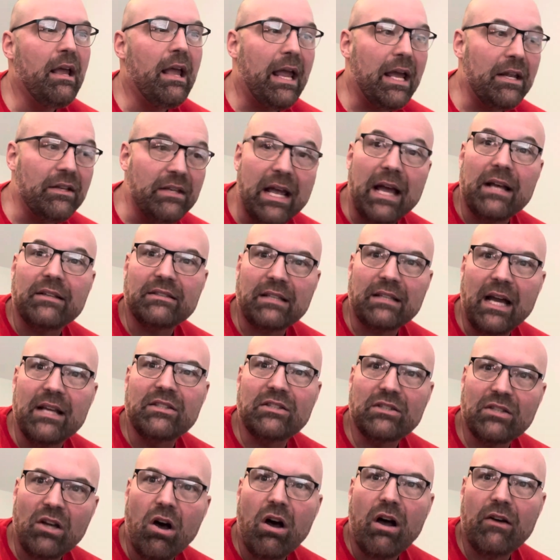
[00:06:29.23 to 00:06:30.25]
And yes, I
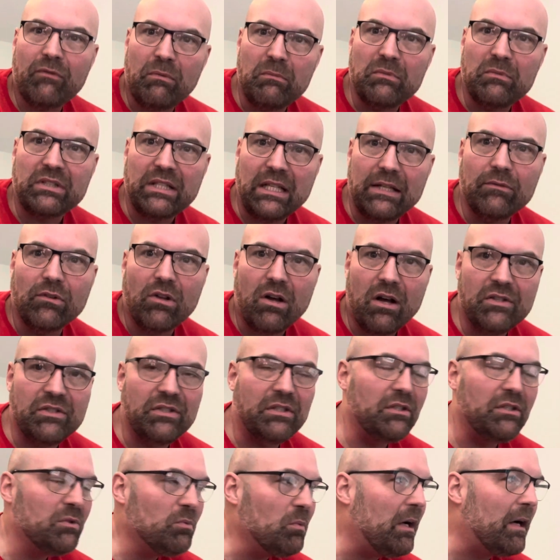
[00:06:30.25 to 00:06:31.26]
saw it from Steve
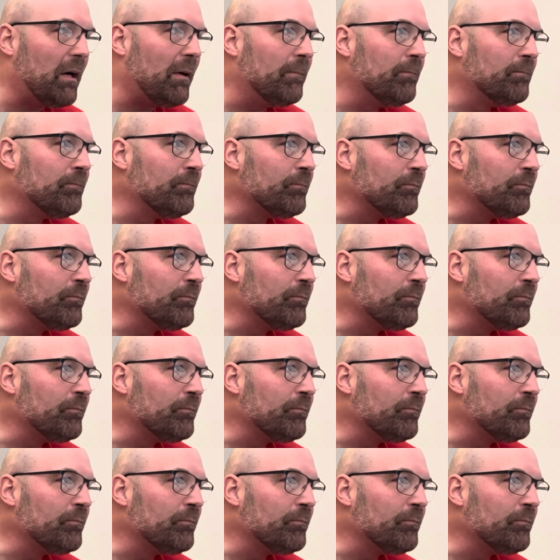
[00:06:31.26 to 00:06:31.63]
Lawson as well.